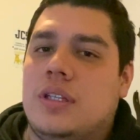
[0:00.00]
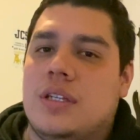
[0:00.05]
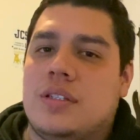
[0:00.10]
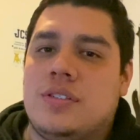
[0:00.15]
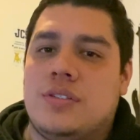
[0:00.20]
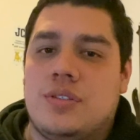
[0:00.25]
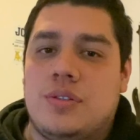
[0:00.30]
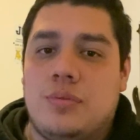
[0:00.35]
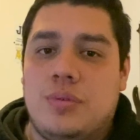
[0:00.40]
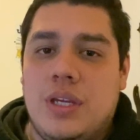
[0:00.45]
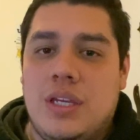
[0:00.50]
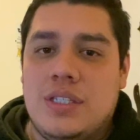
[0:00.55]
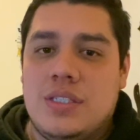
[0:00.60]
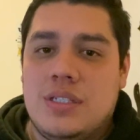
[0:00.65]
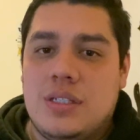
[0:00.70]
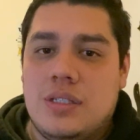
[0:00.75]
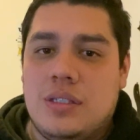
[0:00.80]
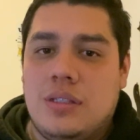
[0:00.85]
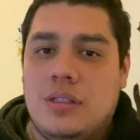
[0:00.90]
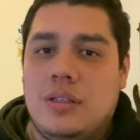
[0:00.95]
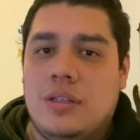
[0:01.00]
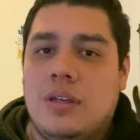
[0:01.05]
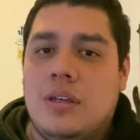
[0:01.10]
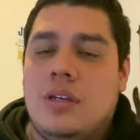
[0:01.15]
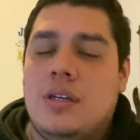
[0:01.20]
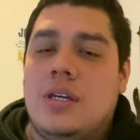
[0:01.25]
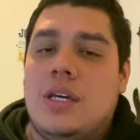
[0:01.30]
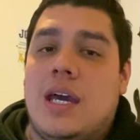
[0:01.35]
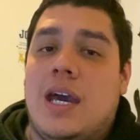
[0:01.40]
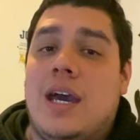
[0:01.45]
That's the reason
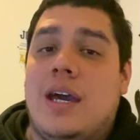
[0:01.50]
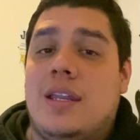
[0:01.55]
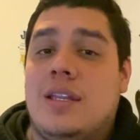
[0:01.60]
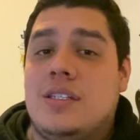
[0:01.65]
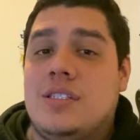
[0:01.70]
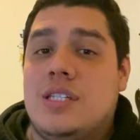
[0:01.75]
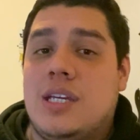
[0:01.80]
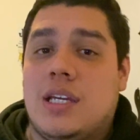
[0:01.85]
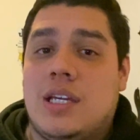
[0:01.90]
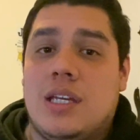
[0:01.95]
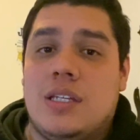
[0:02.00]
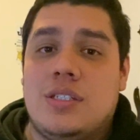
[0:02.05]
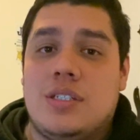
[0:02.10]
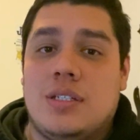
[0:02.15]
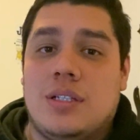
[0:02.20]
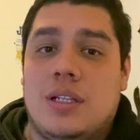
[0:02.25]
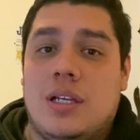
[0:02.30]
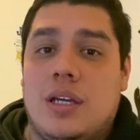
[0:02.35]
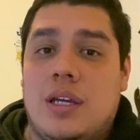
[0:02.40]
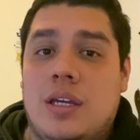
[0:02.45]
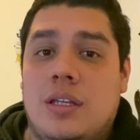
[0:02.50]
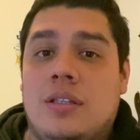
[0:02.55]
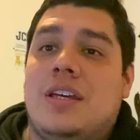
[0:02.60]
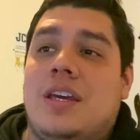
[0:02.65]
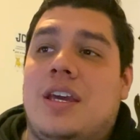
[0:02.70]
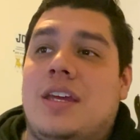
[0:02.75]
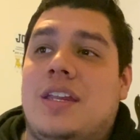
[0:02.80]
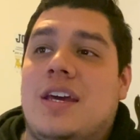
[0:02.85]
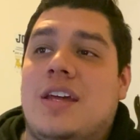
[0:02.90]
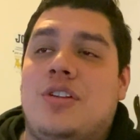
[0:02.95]
I had a check engine light,
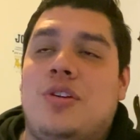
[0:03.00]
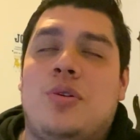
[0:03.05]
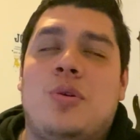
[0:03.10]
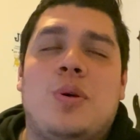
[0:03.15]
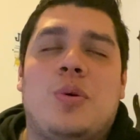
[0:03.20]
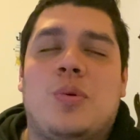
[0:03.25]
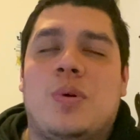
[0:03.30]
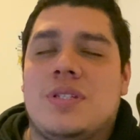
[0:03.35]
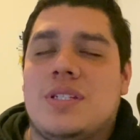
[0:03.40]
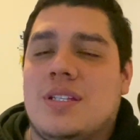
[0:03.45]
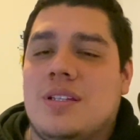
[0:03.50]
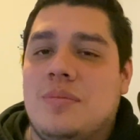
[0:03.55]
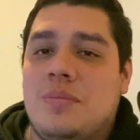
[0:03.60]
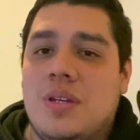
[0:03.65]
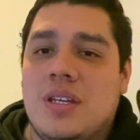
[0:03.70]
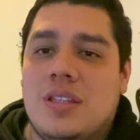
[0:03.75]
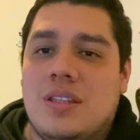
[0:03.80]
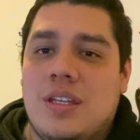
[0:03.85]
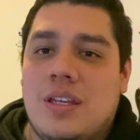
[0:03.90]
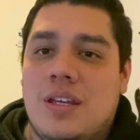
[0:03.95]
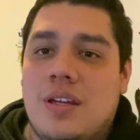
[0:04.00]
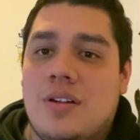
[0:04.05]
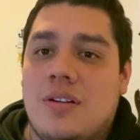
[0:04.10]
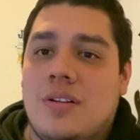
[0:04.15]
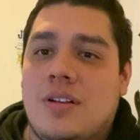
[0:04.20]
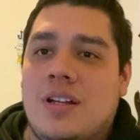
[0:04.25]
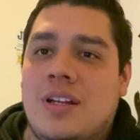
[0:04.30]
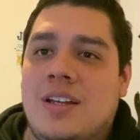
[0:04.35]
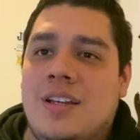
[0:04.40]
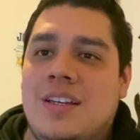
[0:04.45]
and I knew it wasn't a big
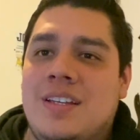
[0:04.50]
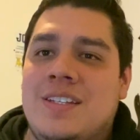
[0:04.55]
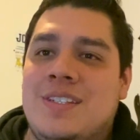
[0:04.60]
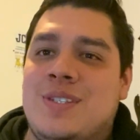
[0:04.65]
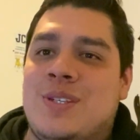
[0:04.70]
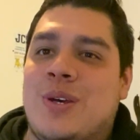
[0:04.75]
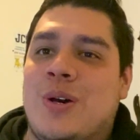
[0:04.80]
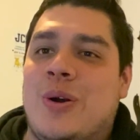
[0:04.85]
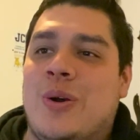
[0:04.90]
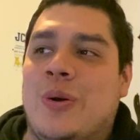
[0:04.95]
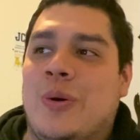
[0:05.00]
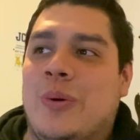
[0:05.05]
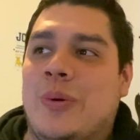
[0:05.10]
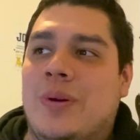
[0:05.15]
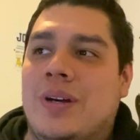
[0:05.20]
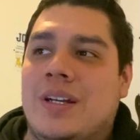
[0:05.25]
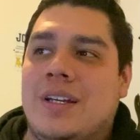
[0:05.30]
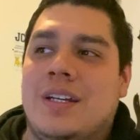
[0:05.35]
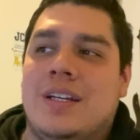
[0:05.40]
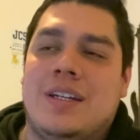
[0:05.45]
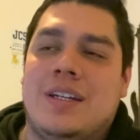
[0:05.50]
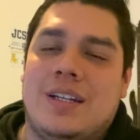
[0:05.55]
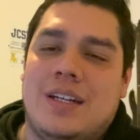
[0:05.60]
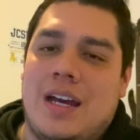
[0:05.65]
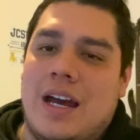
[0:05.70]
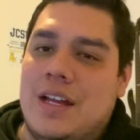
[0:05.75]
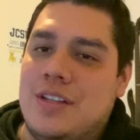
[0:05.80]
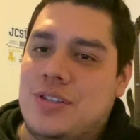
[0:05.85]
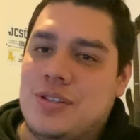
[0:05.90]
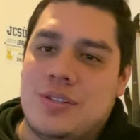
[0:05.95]
deal, so
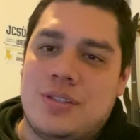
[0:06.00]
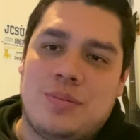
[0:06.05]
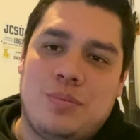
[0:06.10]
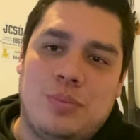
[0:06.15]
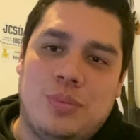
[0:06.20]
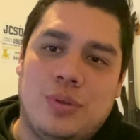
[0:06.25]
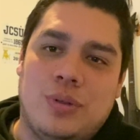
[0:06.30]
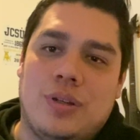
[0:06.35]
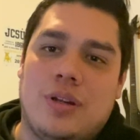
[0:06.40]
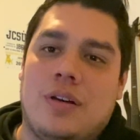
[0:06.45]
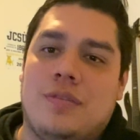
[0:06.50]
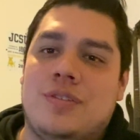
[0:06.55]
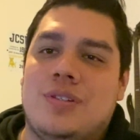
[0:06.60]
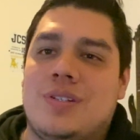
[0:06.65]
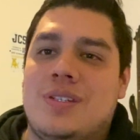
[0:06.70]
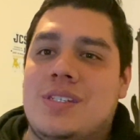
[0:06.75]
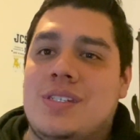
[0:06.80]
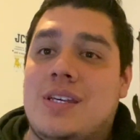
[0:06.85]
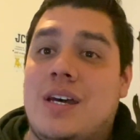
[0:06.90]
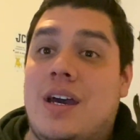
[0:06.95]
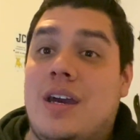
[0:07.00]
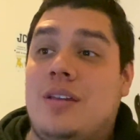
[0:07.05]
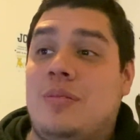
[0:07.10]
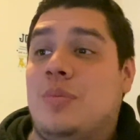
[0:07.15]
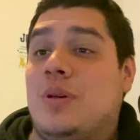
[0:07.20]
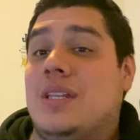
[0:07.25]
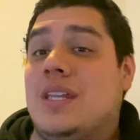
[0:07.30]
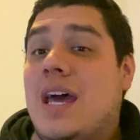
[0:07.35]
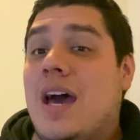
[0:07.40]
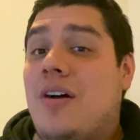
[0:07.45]
I just blew it off to the side.
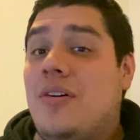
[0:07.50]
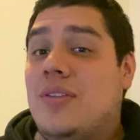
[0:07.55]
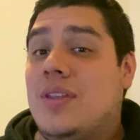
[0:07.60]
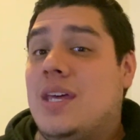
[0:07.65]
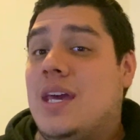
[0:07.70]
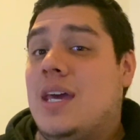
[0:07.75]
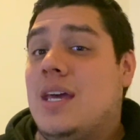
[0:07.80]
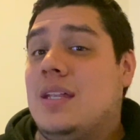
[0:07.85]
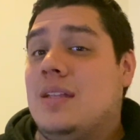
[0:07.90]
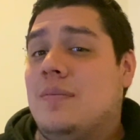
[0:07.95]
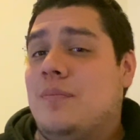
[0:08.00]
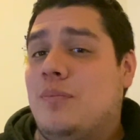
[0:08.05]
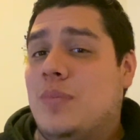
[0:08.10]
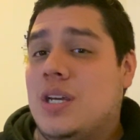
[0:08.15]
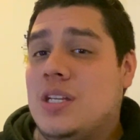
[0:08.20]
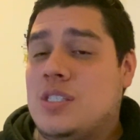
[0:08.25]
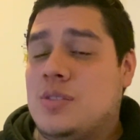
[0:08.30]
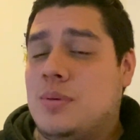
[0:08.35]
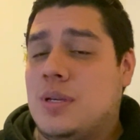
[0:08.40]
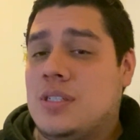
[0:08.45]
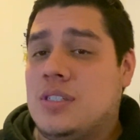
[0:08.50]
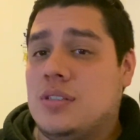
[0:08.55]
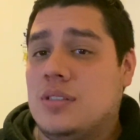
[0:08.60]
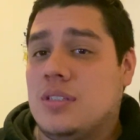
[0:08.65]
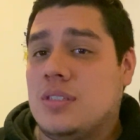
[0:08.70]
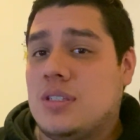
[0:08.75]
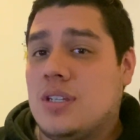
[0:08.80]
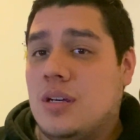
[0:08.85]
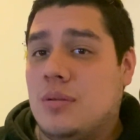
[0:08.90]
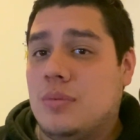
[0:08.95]
But now that my inspection
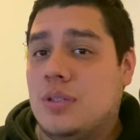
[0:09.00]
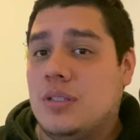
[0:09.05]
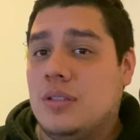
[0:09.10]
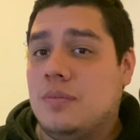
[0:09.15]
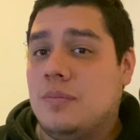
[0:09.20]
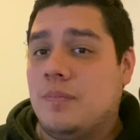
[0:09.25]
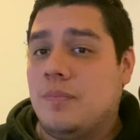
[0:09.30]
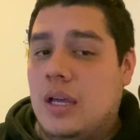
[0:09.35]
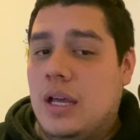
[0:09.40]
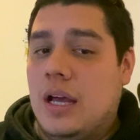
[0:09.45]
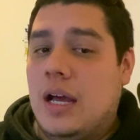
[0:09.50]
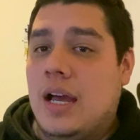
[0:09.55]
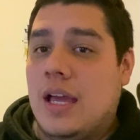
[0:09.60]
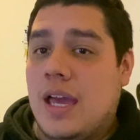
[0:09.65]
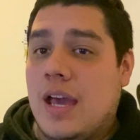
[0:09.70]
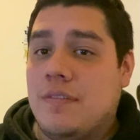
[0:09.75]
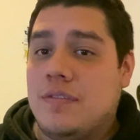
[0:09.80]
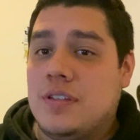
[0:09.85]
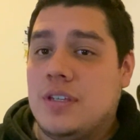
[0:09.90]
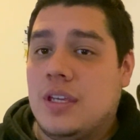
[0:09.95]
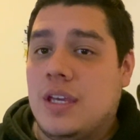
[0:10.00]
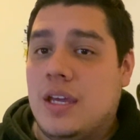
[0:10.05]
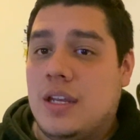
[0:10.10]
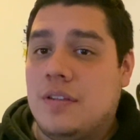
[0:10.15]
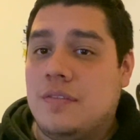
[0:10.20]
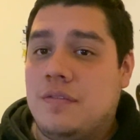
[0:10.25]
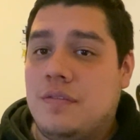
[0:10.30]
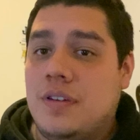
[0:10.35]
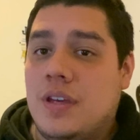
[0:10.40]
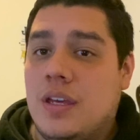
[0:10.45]
is coming, I have to get
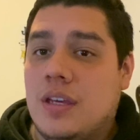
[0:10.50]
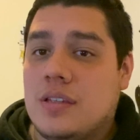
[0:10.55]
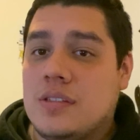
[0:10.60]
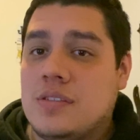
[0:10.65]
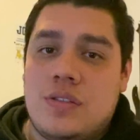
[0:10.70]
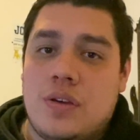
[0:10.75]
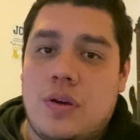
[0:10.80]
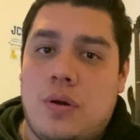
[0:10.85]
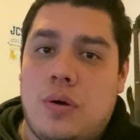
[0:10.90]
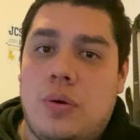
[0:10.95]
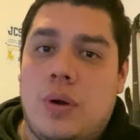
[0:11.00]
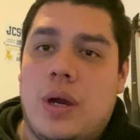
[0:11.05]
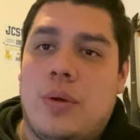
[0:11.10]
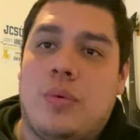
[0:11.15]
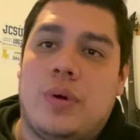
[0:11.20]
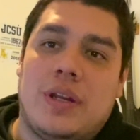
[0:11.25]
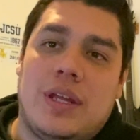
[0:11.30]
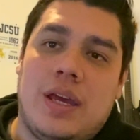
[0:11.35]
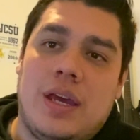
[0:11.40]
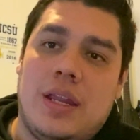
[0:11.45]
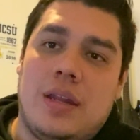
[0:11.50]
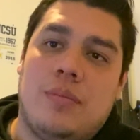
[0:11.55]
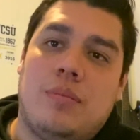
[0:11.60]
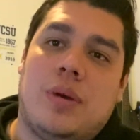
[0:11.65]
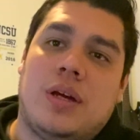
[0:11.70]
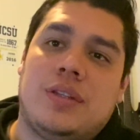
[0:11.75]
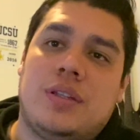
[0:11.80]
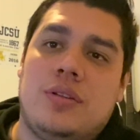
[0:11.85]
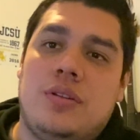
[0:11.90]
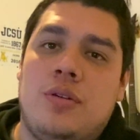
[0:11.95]
it fixed. So I went ahead and
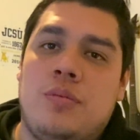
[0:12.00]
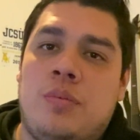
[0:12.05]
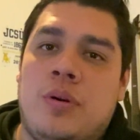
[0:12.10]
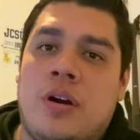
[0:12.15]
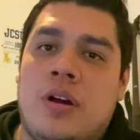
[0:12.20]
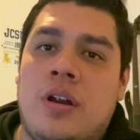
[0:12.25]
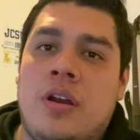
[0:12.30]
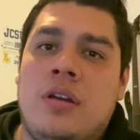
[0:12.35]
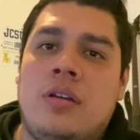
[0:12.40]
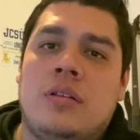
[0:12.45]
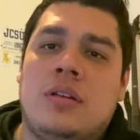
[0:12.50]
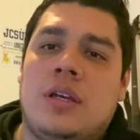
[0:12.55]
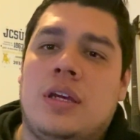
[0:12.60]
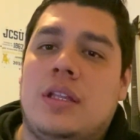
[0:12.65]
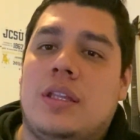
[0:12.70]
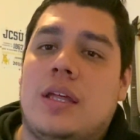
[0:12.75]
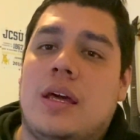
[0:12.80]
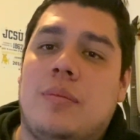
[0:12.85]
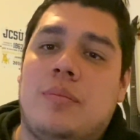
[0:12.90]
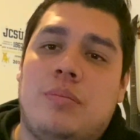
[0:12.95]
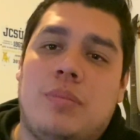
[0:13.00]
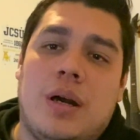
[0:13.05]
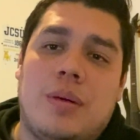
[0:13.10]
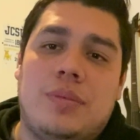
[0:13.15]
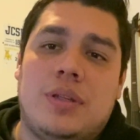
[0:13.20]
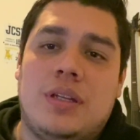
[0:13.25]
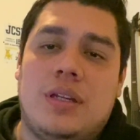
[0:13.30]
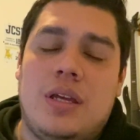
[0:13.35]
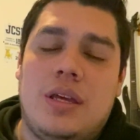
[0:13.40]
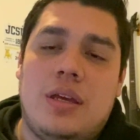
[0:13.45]
bought the new part, and I
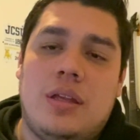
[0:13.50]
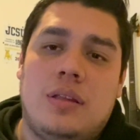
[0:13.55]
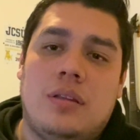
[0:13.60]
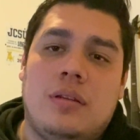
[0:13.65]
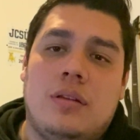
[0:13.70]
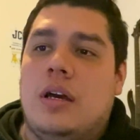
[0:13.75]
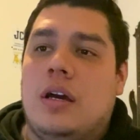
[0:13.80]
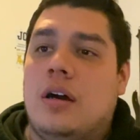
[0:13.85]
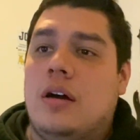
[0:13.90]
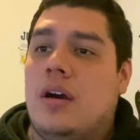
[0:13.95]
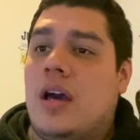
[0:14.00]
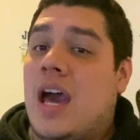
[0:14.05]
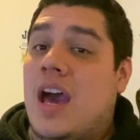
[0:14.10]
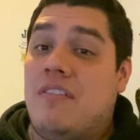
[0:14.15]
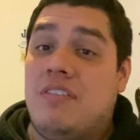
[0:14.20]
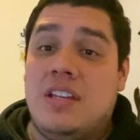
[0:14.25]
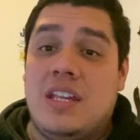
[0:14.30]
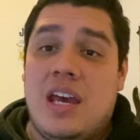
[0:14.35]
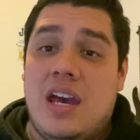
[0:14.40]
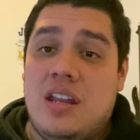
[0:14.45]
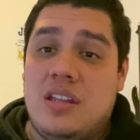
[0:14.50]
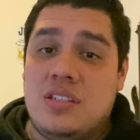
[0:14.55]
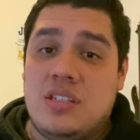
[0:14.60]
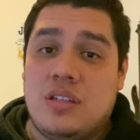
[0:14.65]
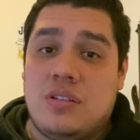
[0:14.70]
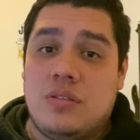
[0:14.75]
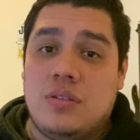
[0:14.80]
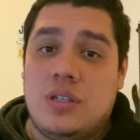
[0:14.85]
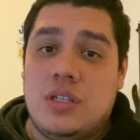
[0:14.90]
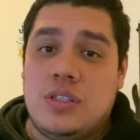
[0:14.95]
popped it in. Haven't had a
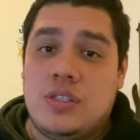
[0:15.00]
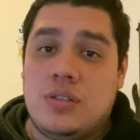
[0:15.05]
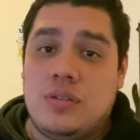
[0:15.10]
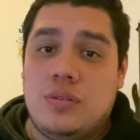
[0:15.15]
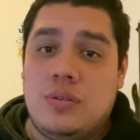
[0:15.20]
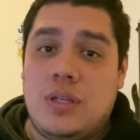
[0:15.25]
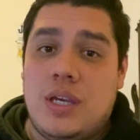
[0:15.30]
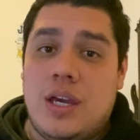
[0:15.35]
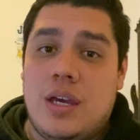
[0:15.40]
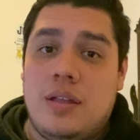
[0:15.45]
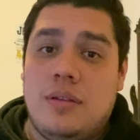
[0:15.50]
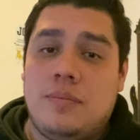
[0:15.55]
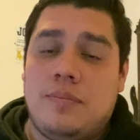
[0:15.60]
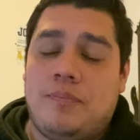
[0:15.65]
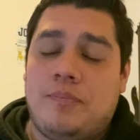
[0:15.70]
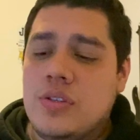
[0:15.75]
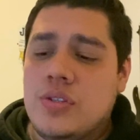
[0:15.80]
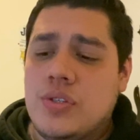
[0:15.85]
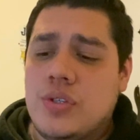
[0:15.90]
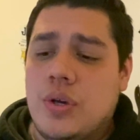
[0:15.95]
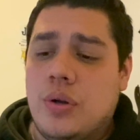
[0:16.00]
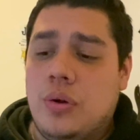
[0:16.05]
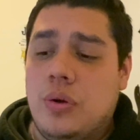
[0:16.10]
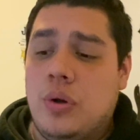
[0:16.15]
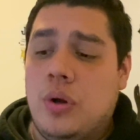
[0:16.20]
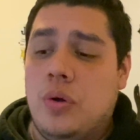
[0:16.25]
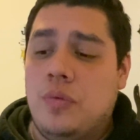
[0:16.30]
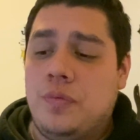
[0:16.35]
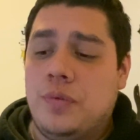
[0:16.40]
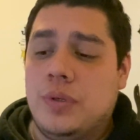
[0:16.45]
single issue yet, so
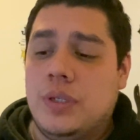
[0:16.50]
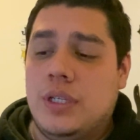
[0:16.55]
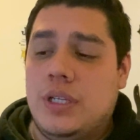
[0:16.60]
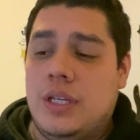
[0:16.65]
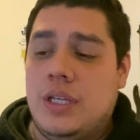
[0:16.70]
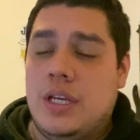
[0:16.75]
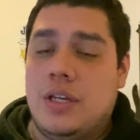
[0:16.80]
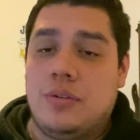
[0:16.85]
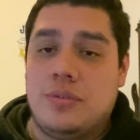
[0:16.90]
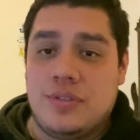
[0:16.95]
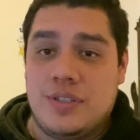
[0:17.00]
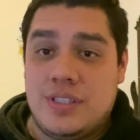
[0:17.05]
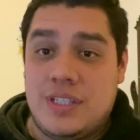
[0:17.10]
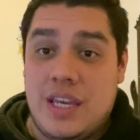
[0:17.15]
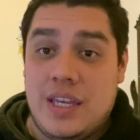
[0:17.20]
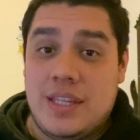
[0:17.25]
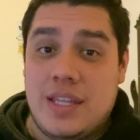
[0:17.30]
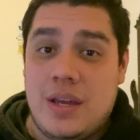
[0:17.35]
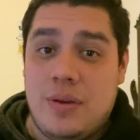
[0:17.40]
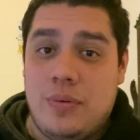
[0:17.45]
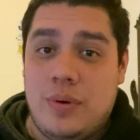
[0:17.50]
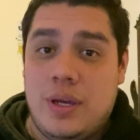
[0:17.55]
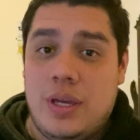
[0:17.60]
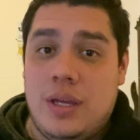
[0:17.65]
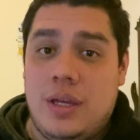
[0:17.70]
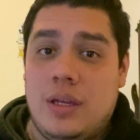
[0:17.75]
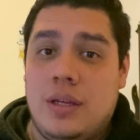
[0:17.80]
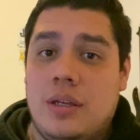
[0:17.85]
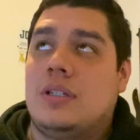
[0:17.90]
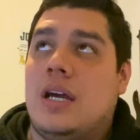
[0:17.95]
hopefully it'll stay that
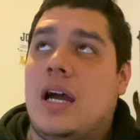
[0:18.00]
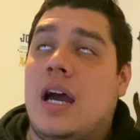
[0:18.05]
way.